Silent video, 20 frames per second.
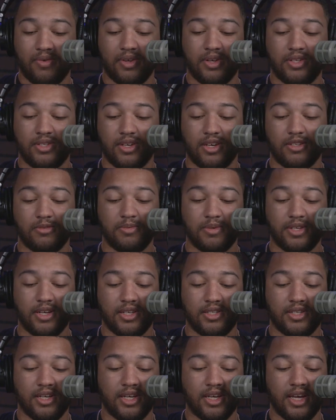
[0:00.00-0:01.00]
really sucks
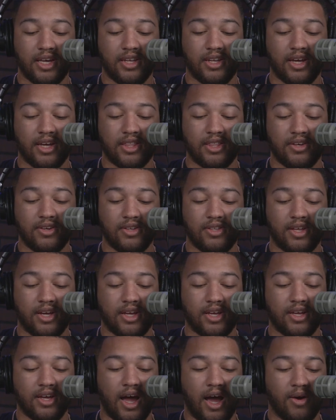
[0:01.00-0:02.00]
because, again,
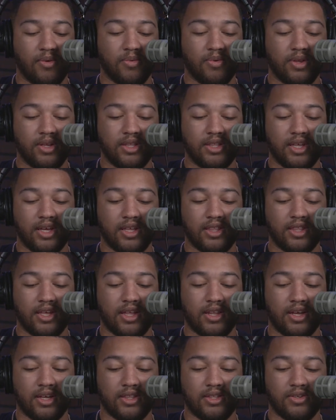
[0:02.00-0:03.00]
like I really think
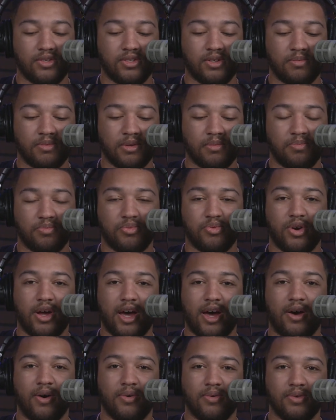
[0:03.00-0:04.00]
that like there's something
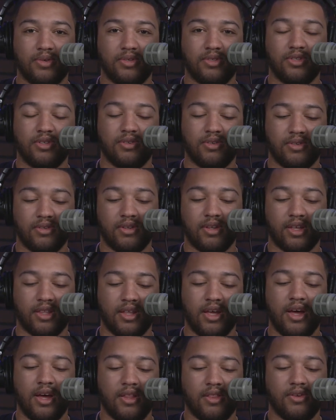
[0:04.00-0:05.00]
proud to like
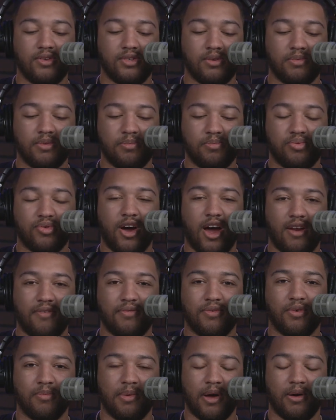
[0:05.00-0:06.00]
there's something
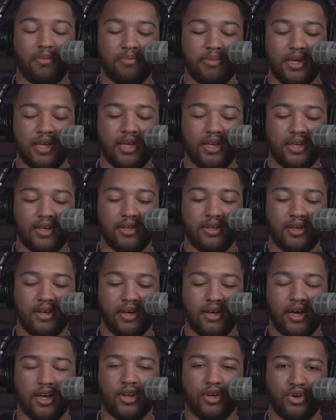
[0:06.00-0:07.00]
prideful about being,
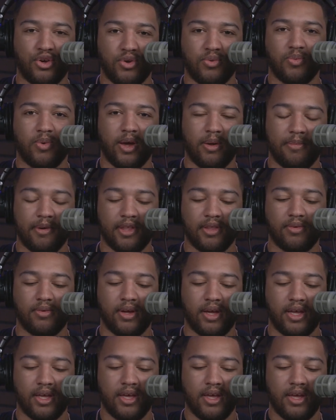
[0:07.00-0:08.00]
in a good way, by the
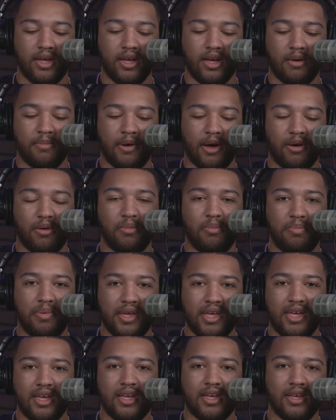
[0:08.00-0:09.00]
way, about
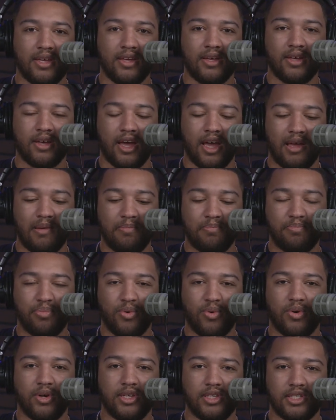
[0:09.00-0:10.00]
being a
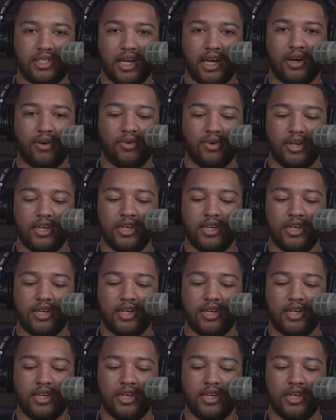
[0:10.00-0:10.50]
Boy Scout or